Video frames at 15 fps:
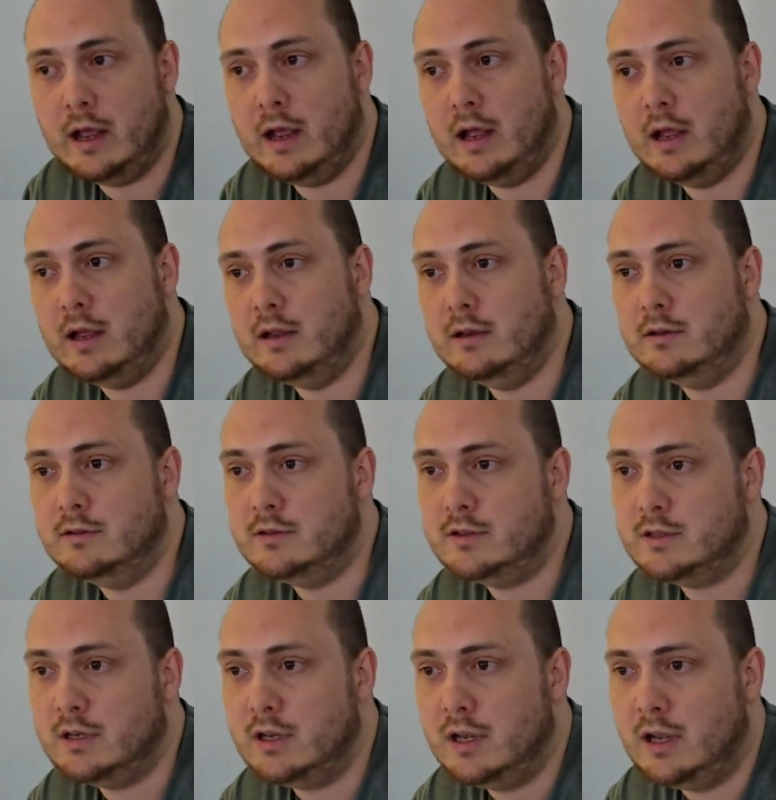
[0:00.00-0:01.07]
And
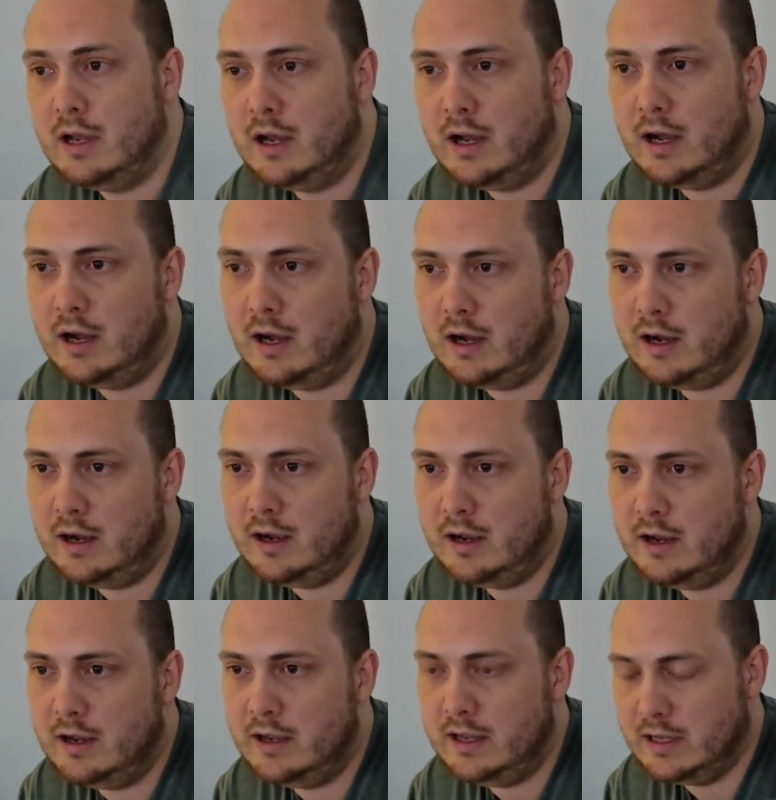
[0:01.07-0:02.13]
uh,
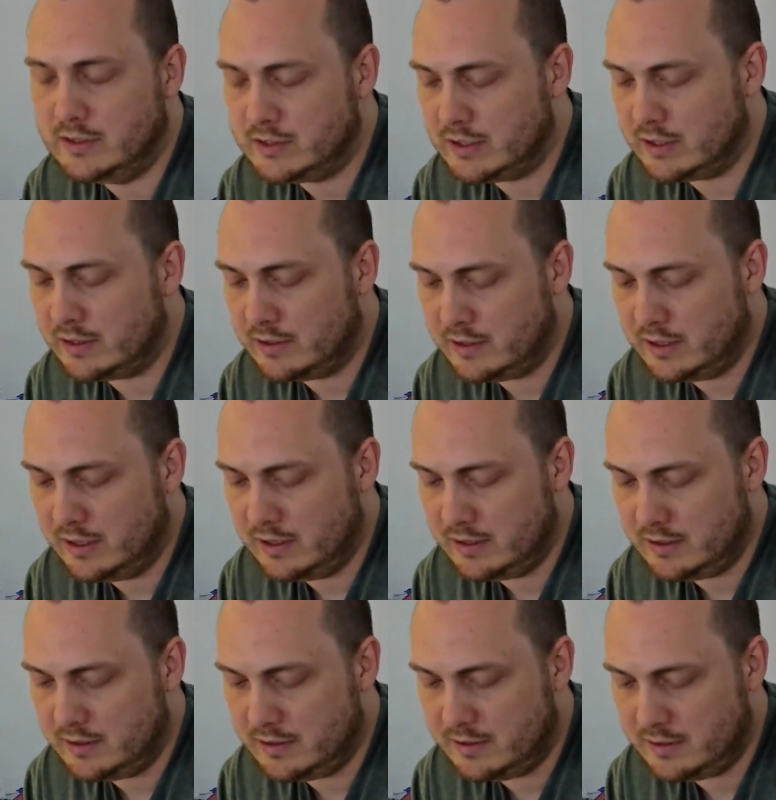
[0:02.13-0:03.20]
it's a
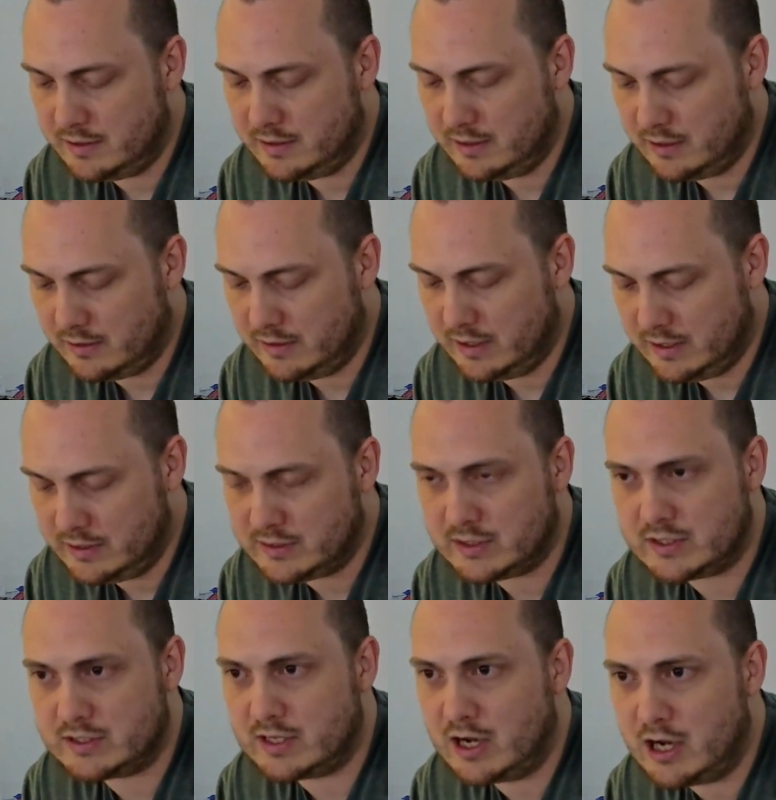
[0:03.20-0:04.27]
it is a
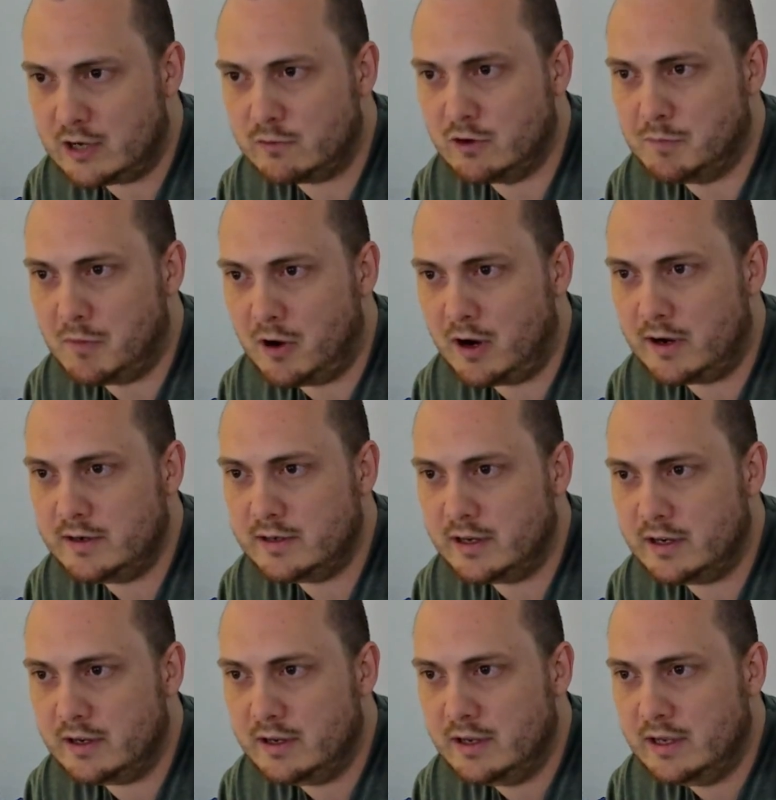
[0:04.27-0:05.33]
stark reminder